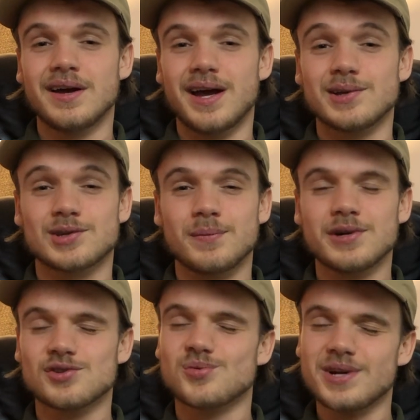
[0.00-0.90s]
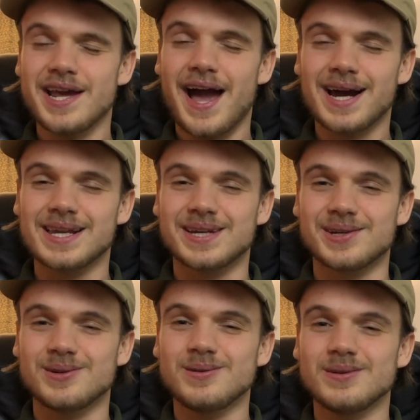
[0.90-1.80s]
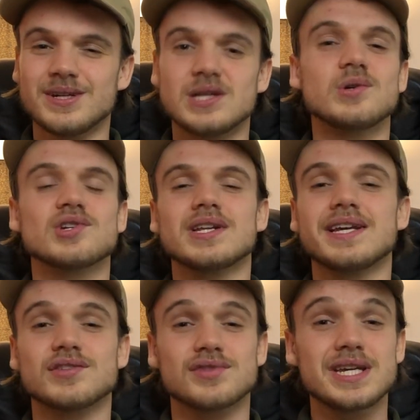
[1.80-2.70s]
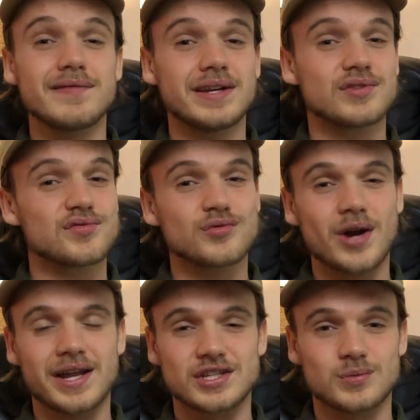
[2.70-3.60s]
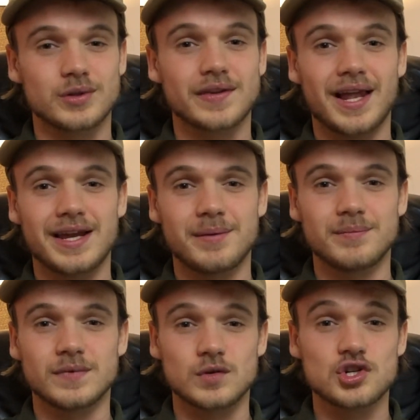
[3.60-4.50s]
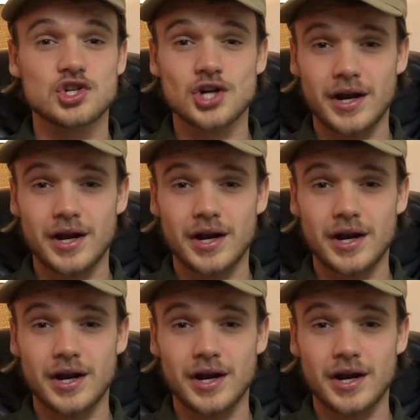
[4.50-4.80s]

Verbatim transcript: if someone is really heckling you, usually his, even his friends will tell him to shut